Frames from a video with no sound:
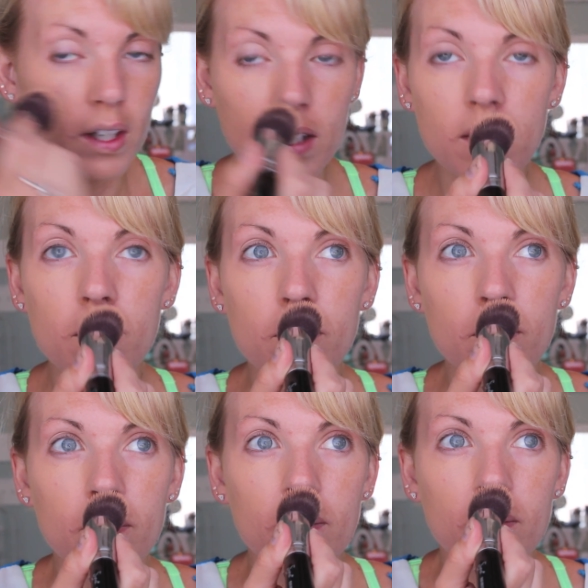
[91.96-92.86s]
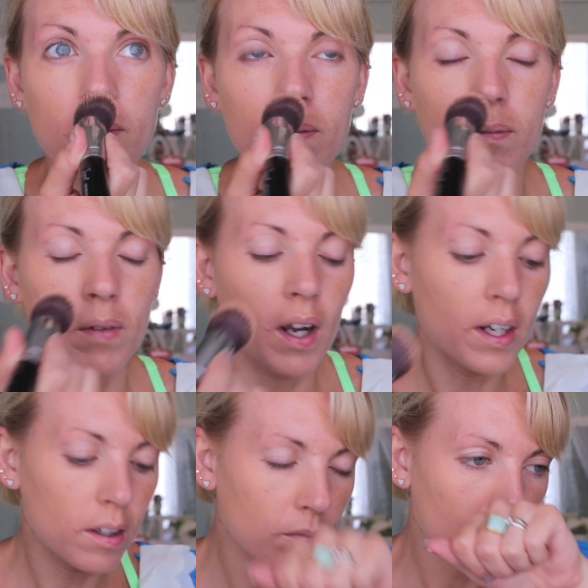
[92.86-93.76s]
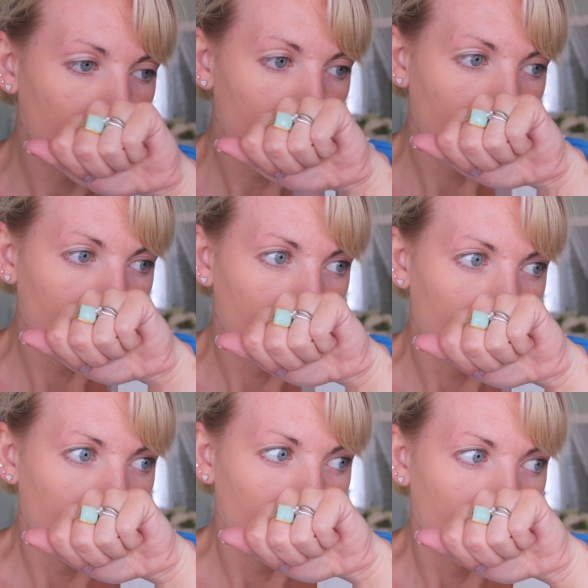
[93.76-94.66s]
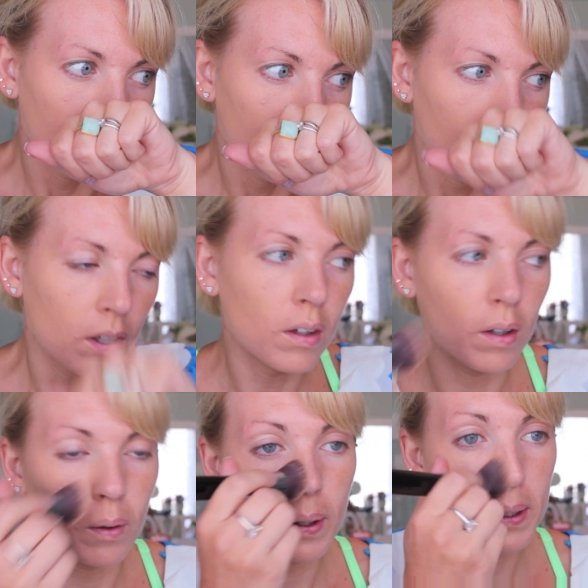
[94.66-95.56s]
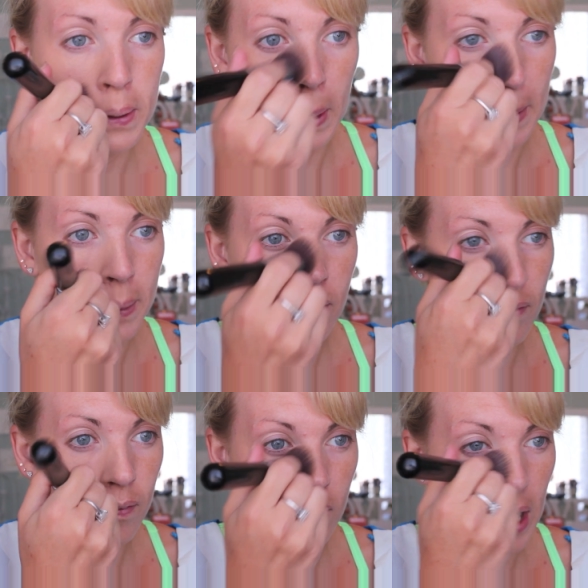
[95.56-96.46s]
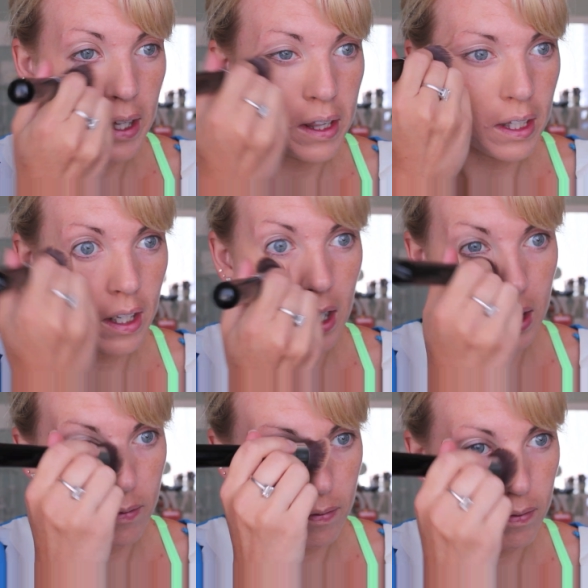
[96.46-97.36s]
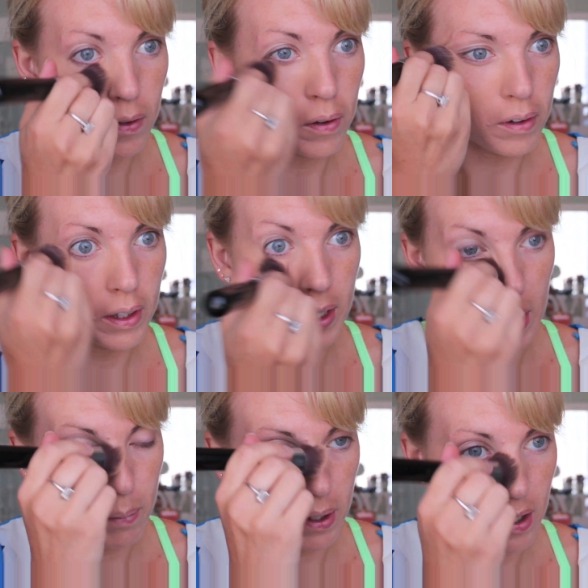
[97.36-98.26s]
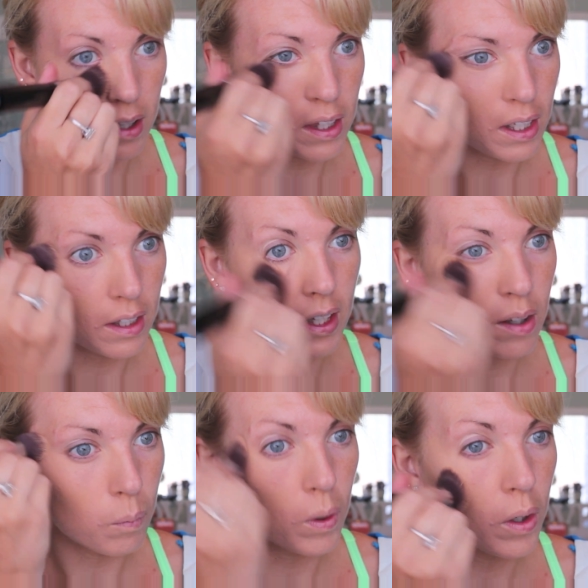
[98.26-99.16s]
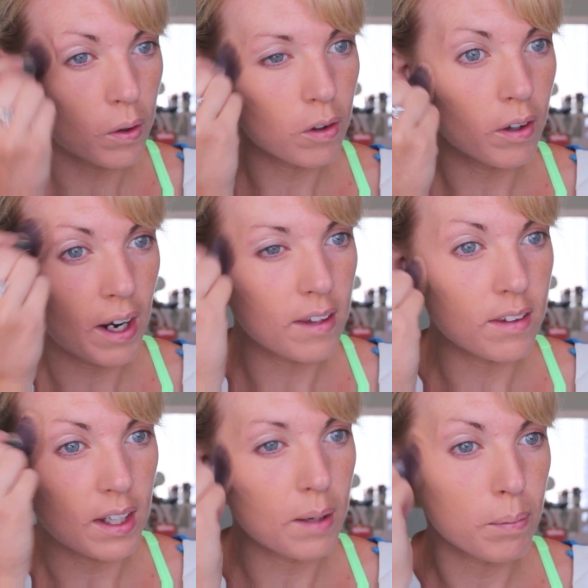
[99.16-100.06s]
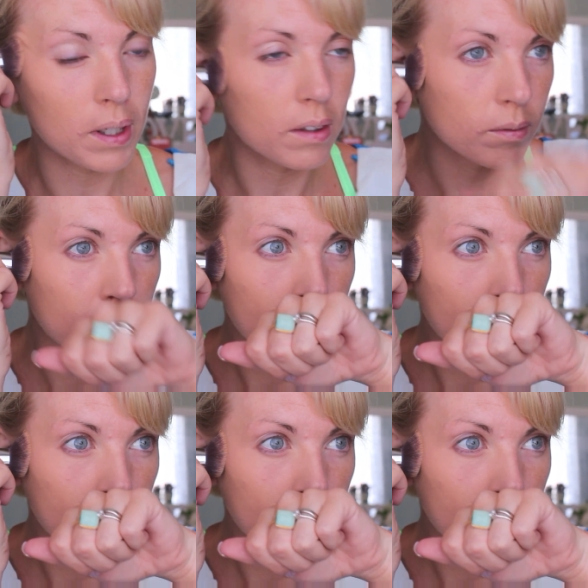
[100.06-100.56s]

It's kind of, oh, what is that? It's, I think, kind of florally, but nothing like whoa crazy, but